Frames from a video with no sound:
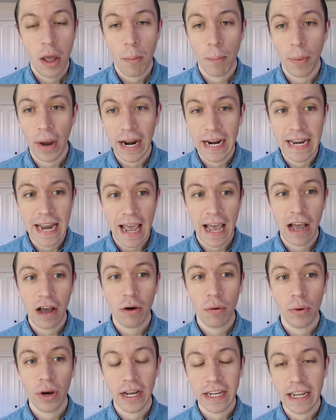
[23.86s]
By
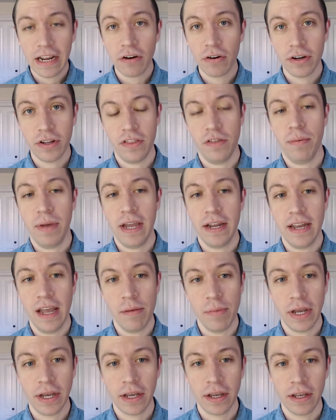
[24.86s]
now, a year into the
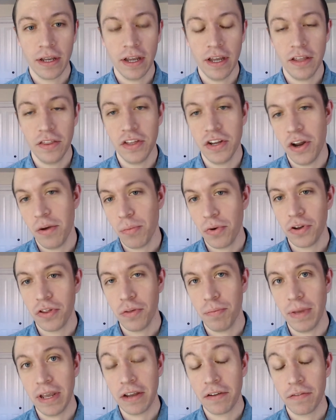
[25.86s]
pandemic, the numbers
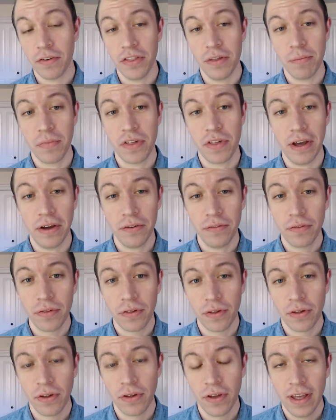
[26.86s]
speak for themselves.
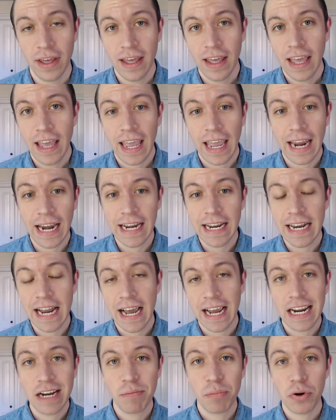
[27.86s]

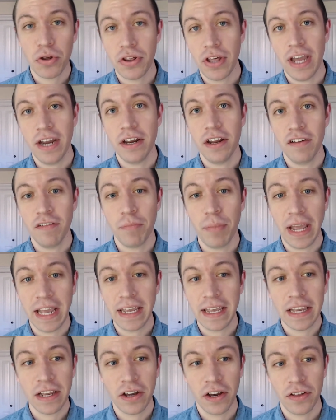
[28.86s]
89% of
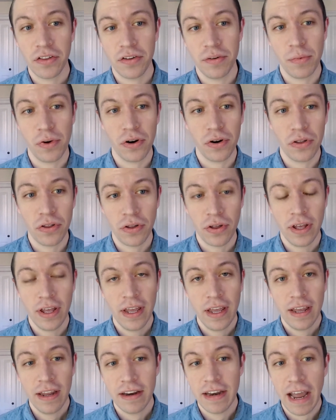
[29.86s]
banking customers
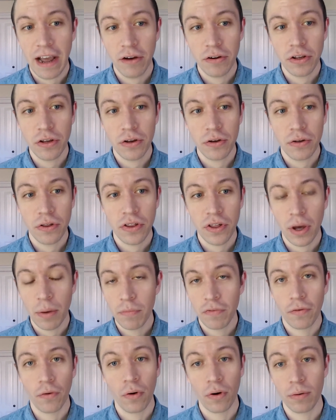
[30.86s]
now use some
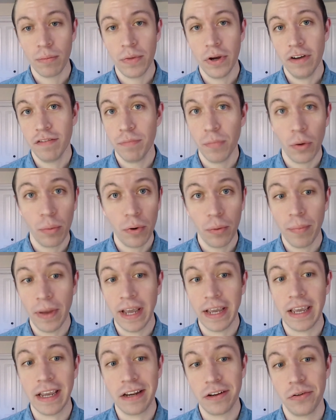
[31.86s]
form of mobile
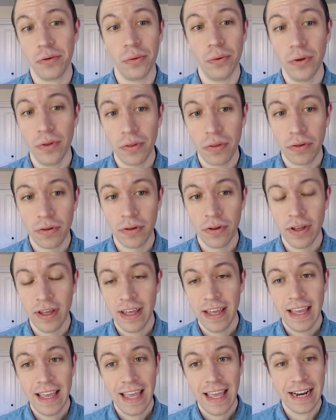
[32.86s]
banking tools.
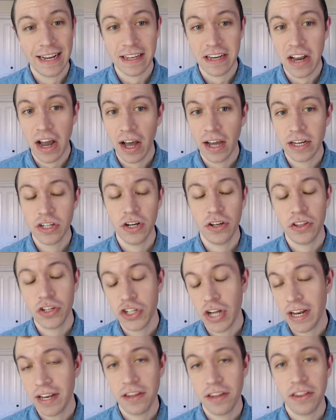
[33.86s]
And it's not just
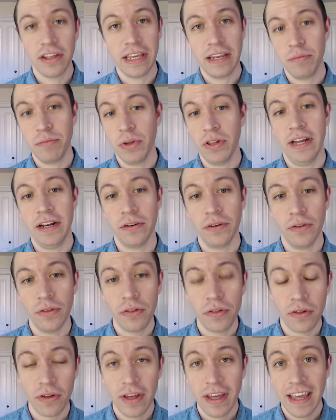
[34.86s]
Gen Z and
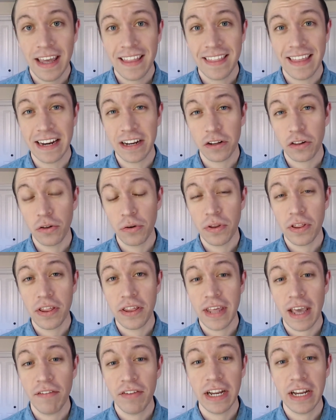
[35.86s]
millennials, that includes
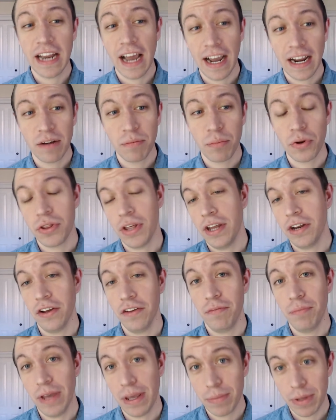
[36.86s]
79% of
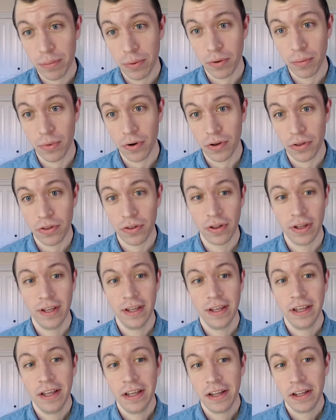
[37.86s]
baby boomers
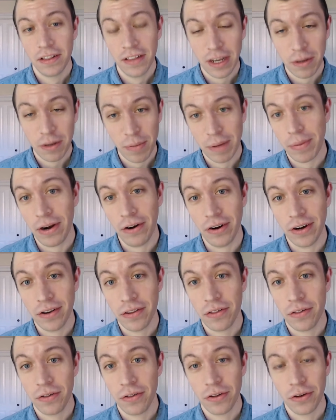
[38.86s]
like my
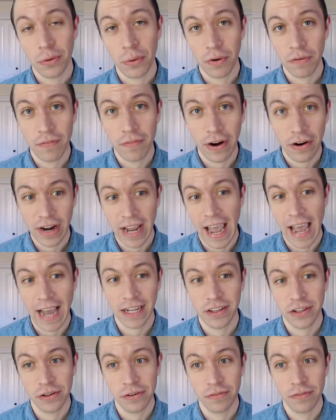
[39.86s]
parents, who are very
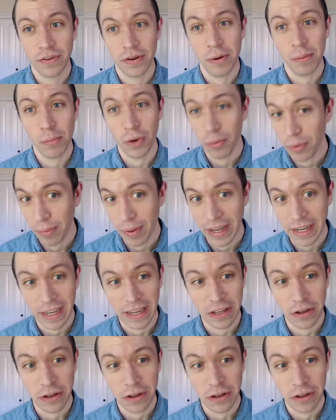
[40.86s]
active mobile banking